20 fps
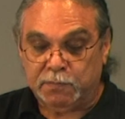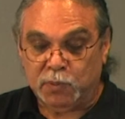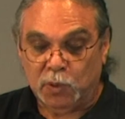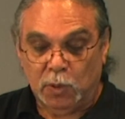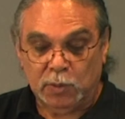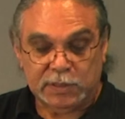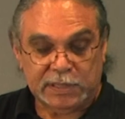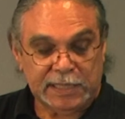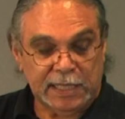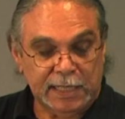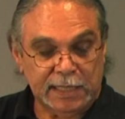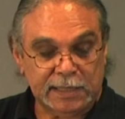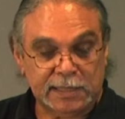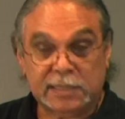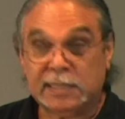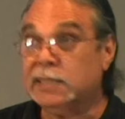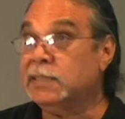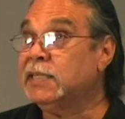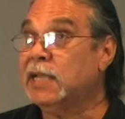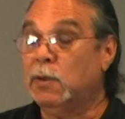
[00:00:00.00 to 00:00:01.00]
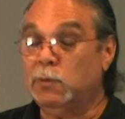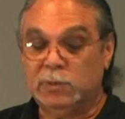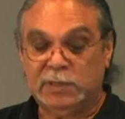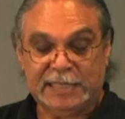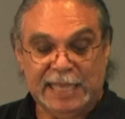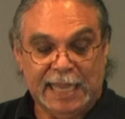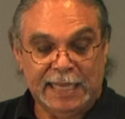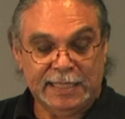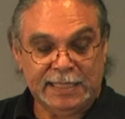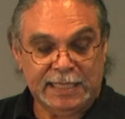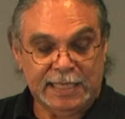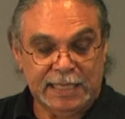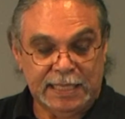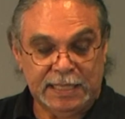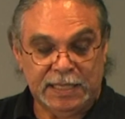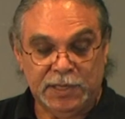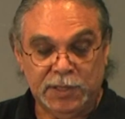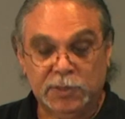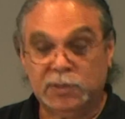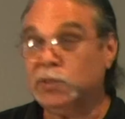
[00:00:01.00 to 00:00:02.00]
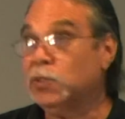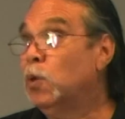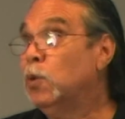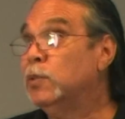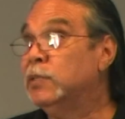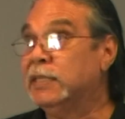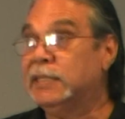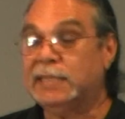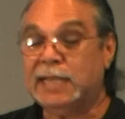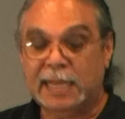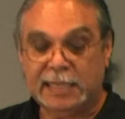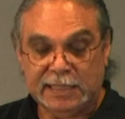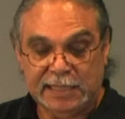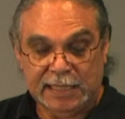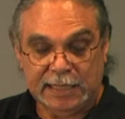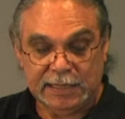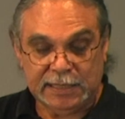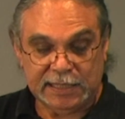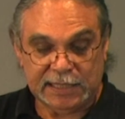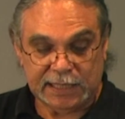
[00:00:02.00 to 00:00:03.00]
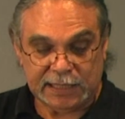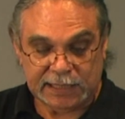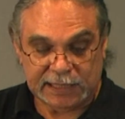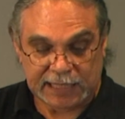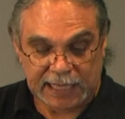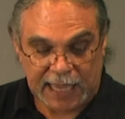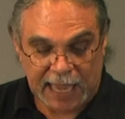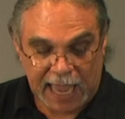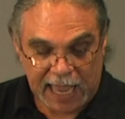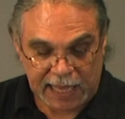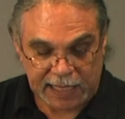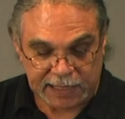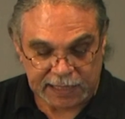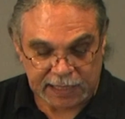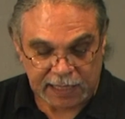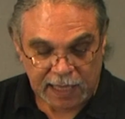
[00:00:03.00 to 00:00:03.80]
in protests since I was 18 years old in 1968.